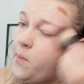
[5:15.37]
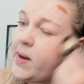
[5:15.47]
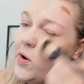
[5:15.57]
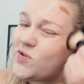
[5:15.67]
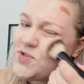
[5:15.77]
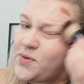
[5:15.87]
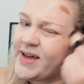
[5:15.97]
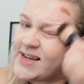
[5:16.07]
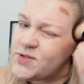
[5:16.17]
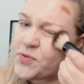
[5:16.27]
but also
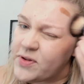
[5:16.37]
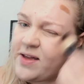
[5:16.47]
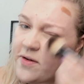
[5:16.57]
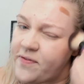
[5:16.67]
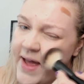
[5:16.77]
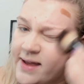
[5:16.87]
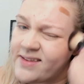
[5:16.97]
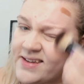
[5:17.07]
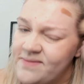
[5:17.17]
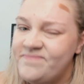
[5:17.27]
it is for the
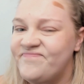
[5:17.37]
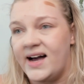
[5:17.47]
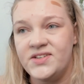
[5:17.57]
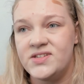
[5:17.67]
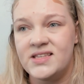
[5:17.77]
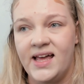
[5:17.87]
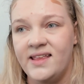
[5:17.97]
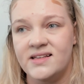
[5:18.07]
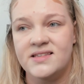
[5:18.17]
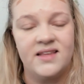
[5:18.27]
effect. I just
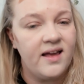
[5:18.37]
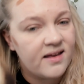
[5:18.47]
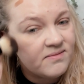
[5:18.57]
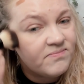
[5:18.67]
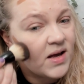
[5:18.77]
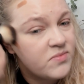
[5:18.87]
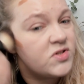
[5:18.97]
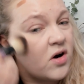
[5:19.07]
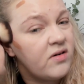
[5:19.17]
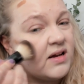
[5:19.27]
like this stick. I'm
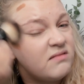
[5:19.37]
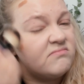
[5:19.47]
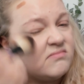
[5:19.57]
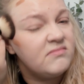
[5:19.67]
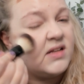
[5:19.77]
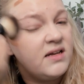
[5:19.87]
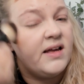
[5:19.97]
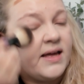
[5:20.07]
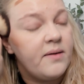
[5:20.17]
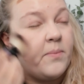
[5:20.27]
sorry.
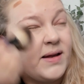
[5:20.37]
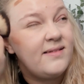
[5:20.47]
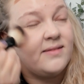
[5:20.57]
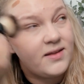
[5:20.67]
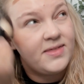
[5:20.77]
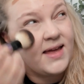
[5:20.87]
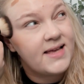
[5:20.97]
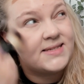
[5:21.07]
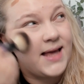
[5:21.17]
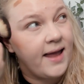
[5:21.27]
But the thing
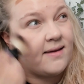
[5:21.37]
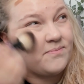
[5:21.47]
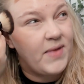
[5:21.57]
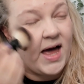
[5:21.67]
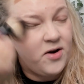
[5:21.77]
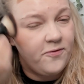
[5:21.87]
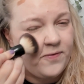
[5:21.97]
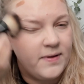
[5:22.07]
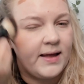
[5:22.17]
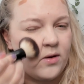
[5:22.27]
is, like, I don't
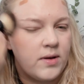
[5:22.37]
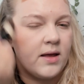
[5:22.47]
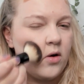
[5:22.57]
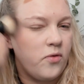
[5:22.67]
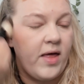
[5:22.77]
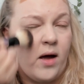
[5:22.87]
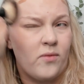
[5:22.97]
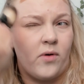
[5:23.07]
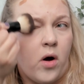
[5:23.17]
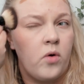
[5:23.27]
feel like you can go that
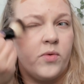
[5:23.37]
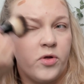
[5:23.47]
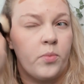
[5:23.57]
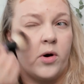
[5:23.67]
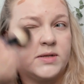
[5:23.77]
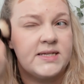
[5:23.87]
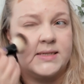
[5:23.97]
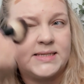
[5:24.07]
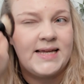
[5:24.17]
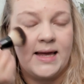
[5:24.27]
wrong with a
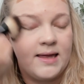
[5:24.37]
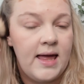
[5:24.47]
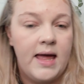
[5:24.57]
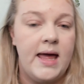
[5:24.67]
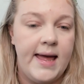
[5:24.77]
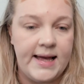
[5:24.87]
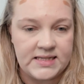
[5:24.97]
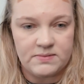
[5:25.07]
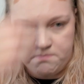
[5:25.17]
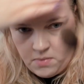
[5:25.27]
bronzing stick.
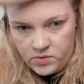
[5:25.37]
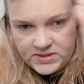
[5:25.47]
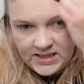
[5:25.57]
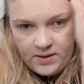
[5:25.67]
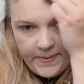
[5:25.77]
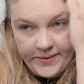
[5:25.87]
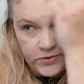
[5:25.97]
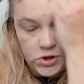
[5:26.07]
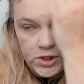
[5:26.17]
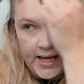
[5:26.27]
It's mostly about
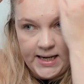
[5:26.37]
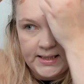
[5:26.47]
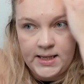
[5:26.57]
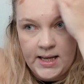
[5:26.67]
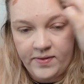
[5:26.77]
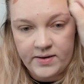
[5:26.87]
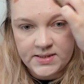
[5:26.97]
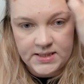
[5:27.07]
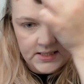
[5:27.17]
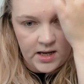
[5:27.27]
the shade. There
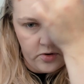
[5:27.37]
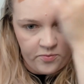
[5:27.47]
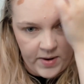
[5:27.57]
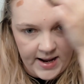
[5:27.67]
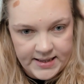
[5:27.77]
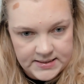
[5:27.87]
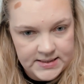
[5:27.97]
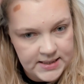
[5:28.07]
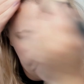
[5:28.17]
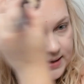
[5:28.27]
is a ton of
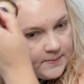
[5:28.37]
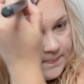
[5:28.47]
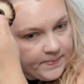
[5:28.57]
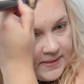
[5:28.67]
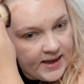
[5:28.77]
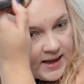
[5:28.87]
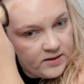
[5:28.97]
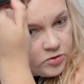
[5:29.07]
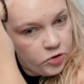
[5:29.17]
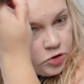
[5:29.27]
brands
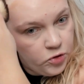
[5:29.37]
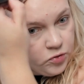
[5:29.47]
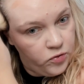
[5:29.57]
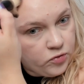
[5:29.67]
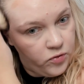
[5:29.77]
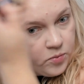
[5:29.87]
that do